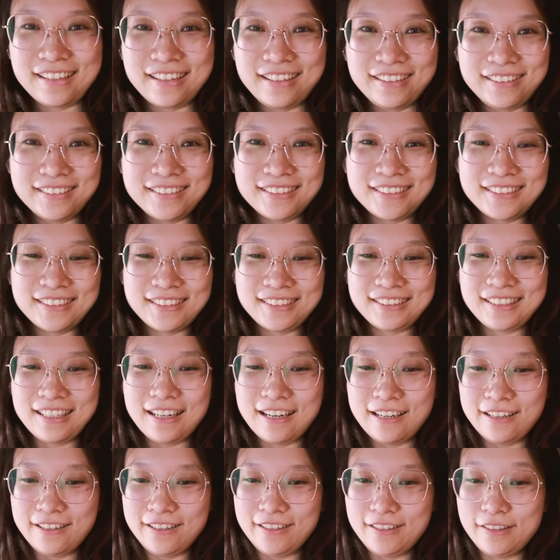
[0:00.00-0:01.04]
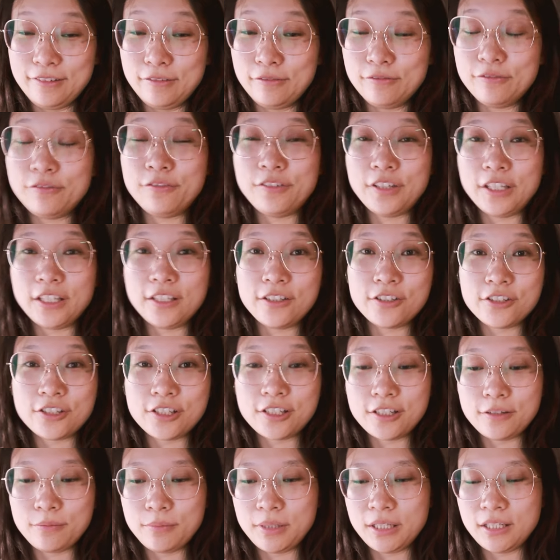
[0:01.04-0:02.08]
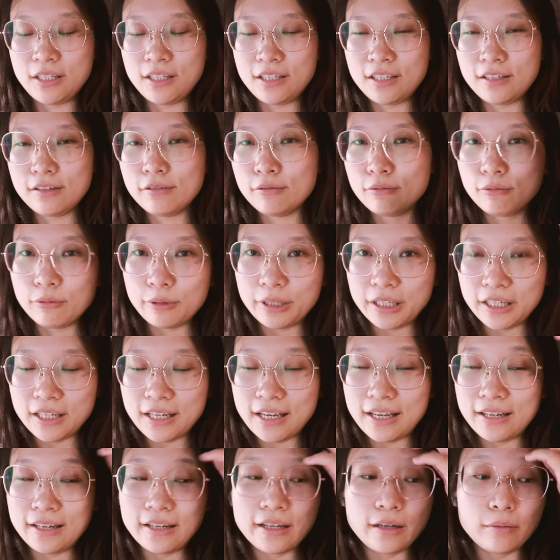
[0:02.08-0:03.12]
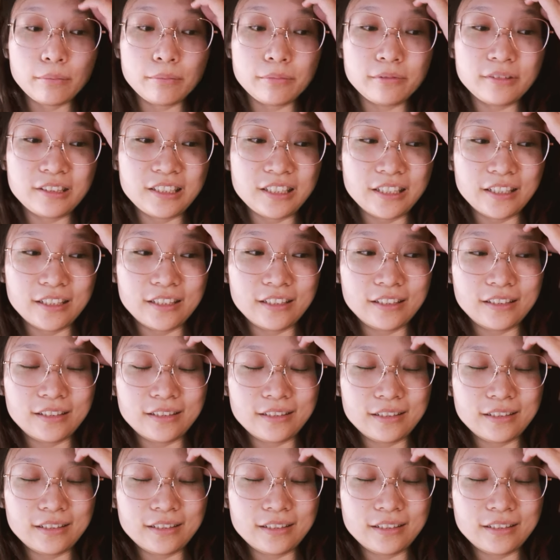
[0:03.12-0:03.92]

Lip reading: Guys, I finished the meeting. We end up did